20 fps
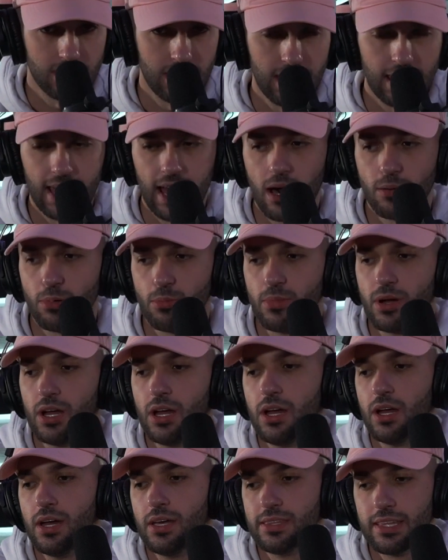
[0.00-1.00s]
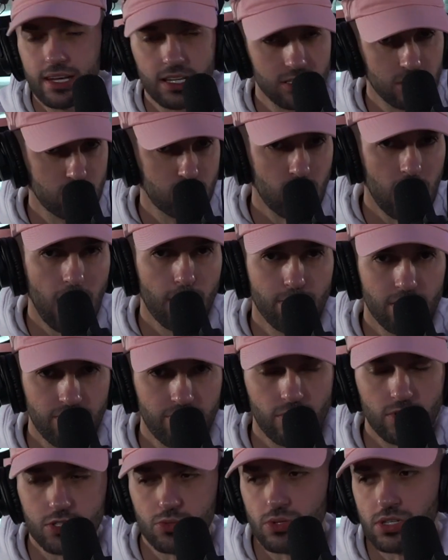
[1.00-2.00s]
King album. That is a drop in
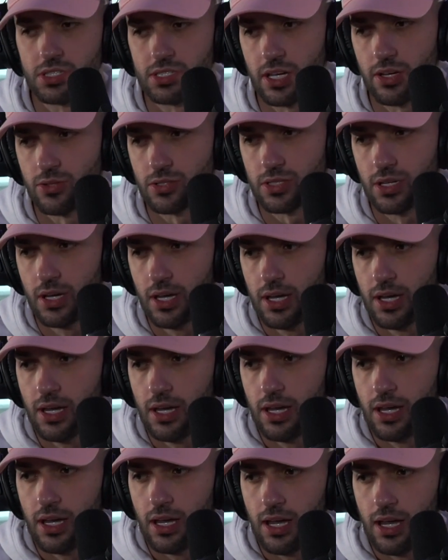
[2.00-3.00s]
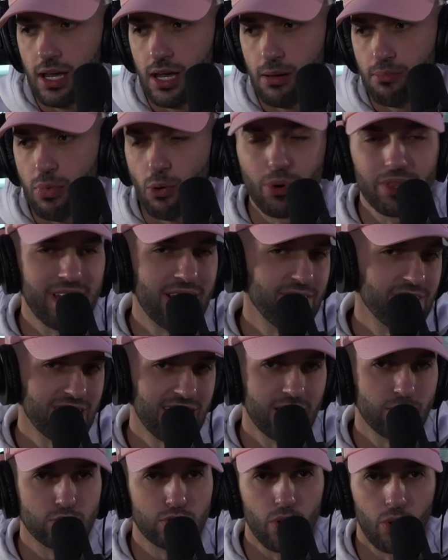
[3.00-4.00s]
first week sales. But with everything
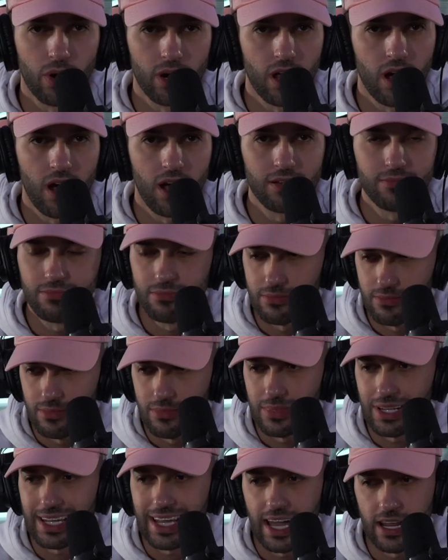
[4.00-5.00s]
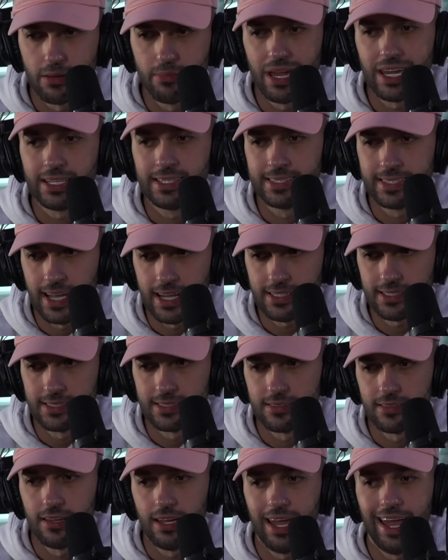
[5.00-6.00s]
that was going on, kind of made
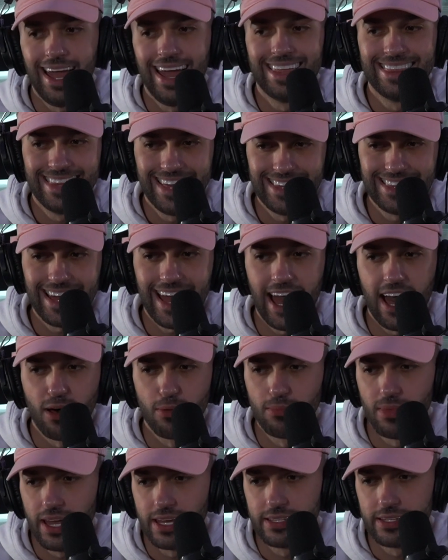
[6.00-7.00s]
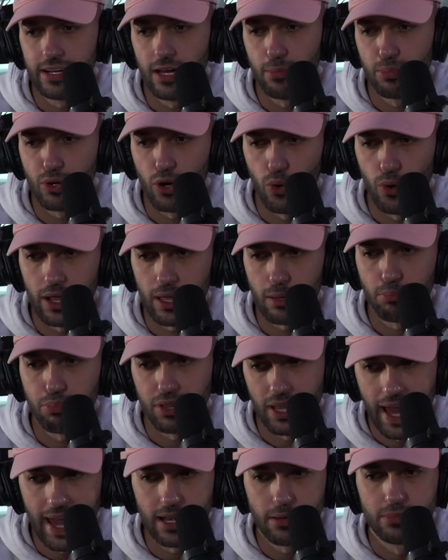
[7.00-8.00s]
sense. And then the album ended up going
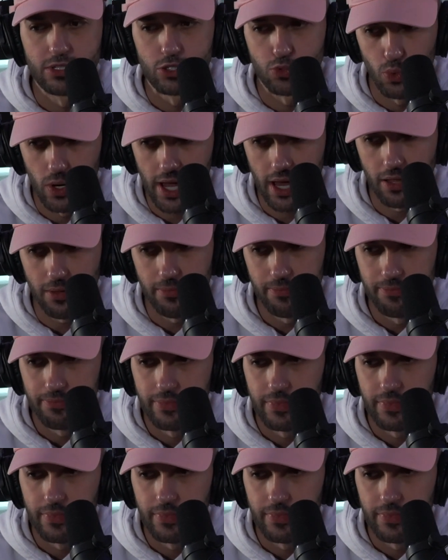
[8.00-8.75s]
platinum as well.